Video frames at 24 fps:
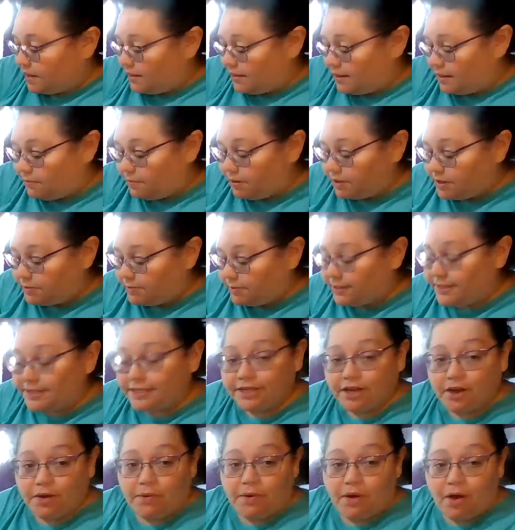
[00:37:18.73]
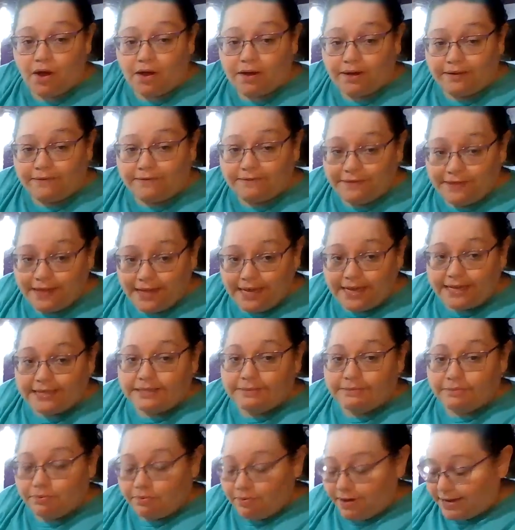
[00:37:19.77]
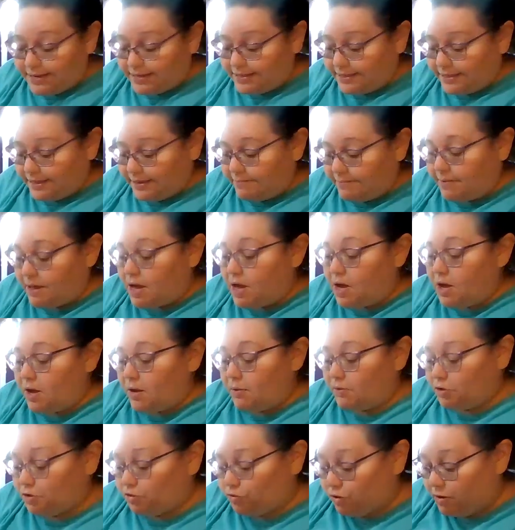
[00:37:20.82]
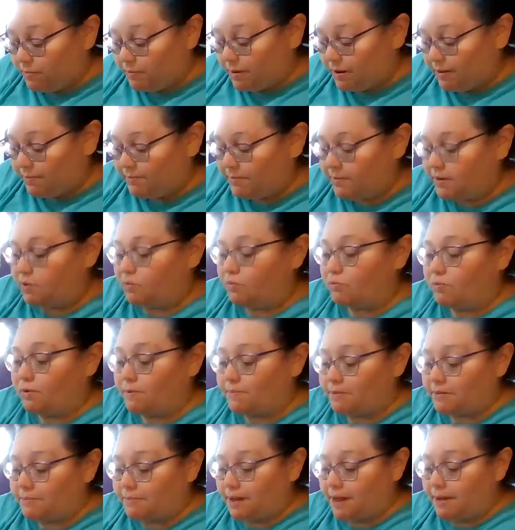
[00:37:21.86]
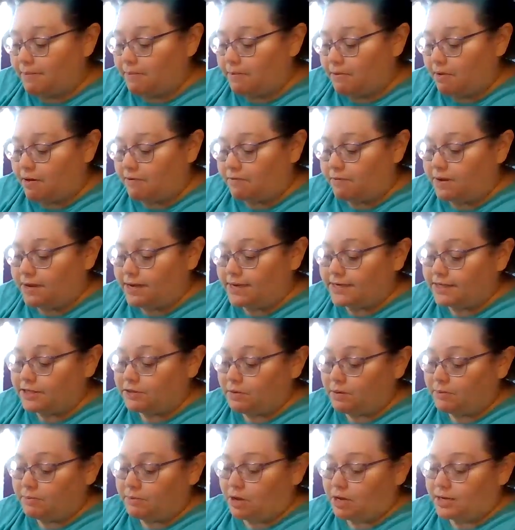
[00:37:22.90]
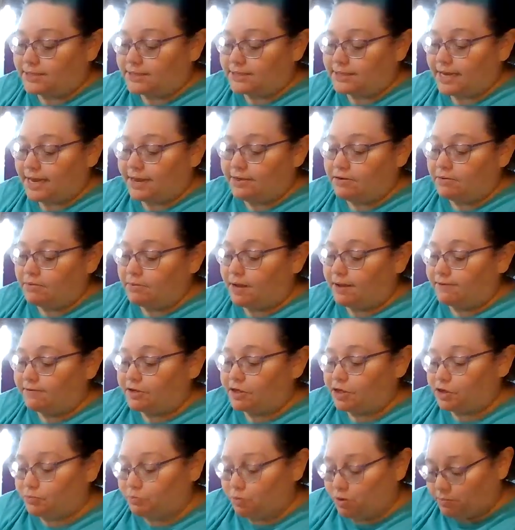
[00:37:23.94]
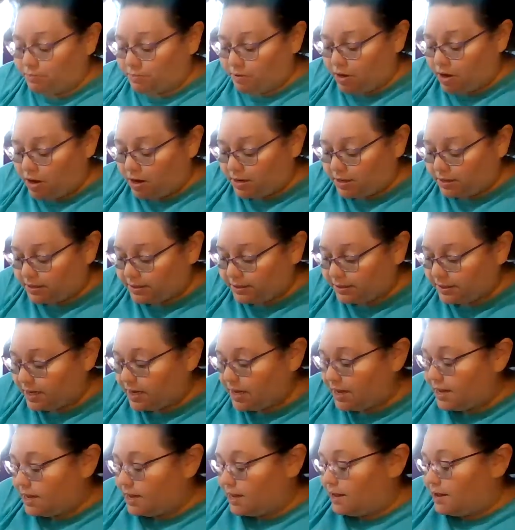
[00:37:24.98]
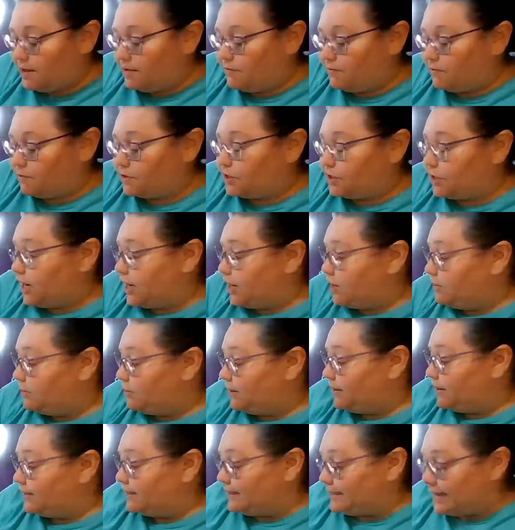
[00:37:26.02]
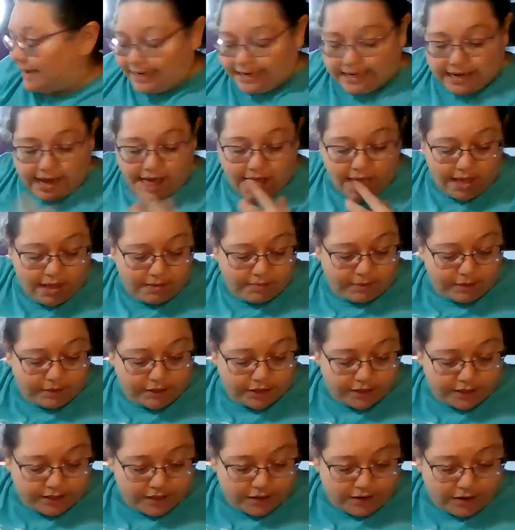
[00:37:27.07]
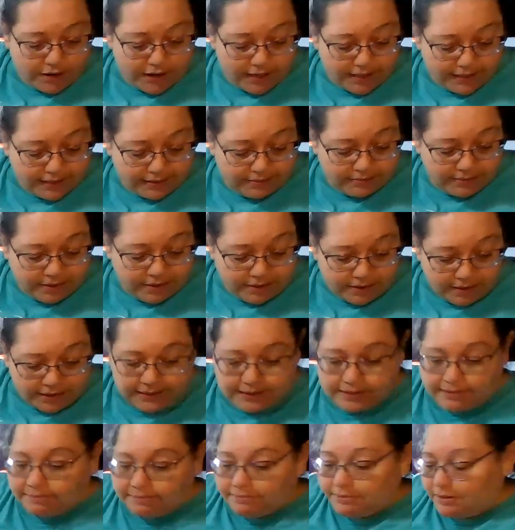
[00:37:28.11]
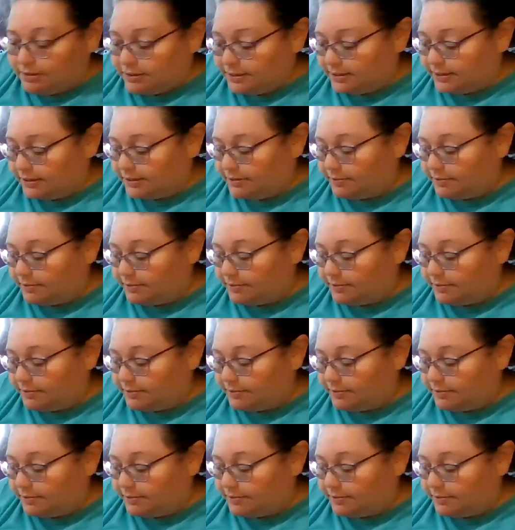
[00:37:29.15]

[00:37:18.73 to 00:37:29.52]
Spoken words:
And then once we sew all of these, press them, trim them, rip the paper off. We can sew our blocks together and we'll have 2 more blocks for January done, which is awesome, awesome.